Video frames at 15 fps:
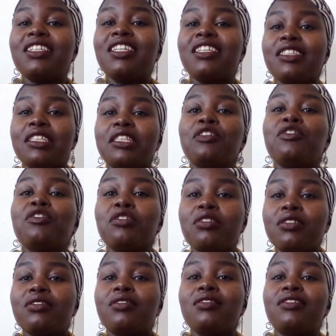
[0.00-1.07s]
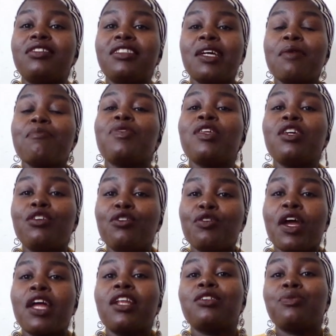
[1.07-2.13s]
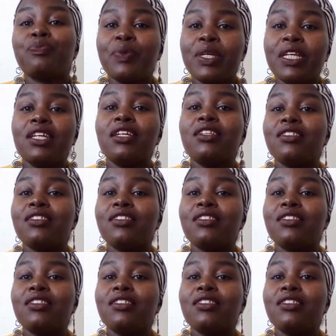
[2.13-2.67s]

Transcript: it's not something you can speak,